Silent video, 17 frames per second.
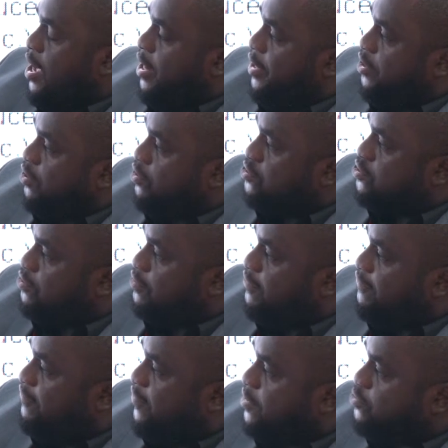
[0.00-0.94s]
And
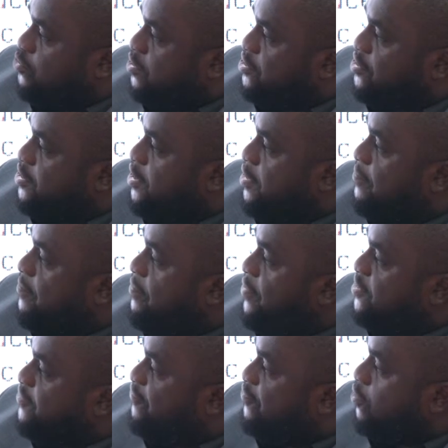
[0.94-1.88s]
also fluctuating
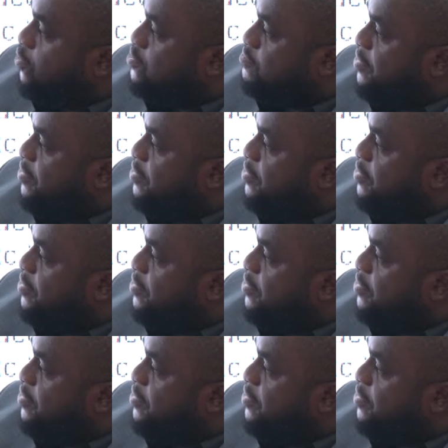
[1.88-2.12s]
equipment flows